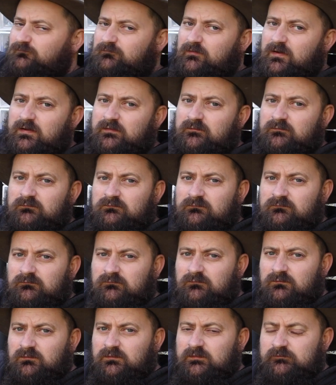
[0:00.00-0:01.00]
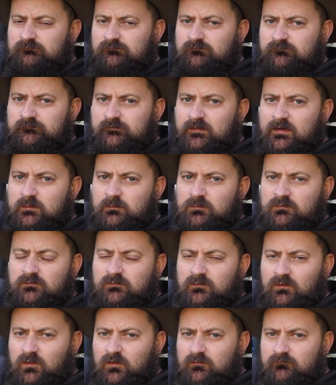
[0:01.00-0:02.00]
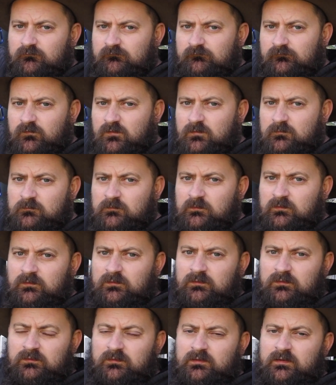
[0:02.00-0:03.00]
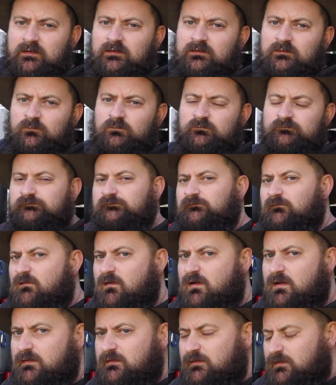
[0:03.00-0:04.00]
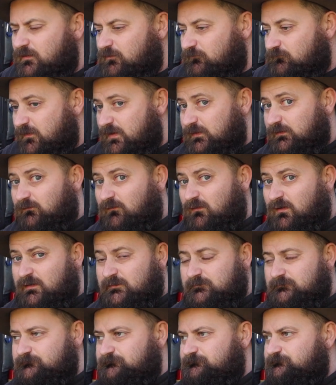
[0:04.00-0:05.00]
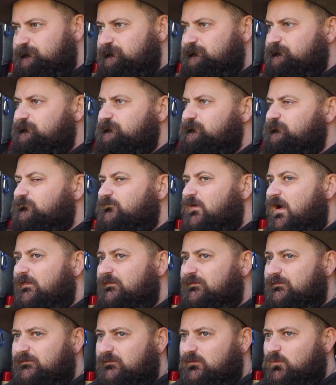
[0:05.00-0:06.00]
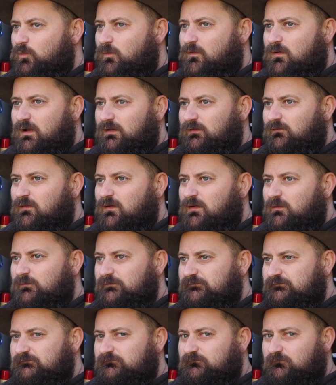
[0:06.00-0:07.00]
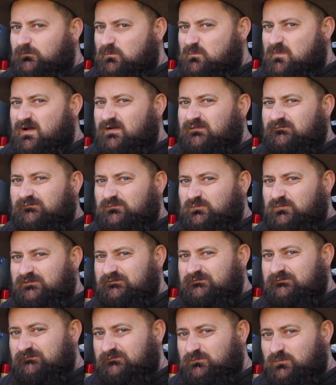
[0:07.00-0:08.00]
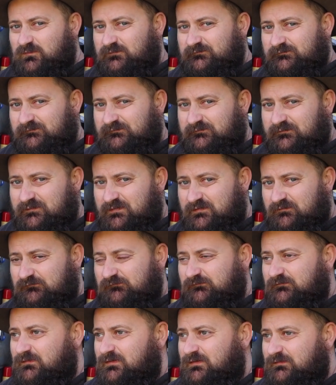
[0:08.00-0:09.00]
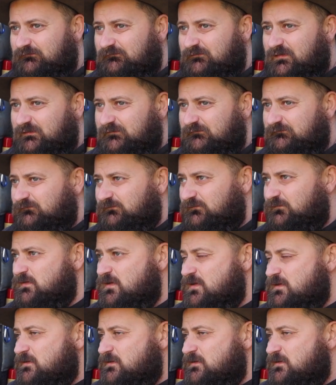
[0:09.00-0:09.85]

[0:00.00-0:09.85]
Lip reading: red electrical tape over the top and it will shine a red light rather than a white light, which is all the bugs and midges and mozzies that are attracted to.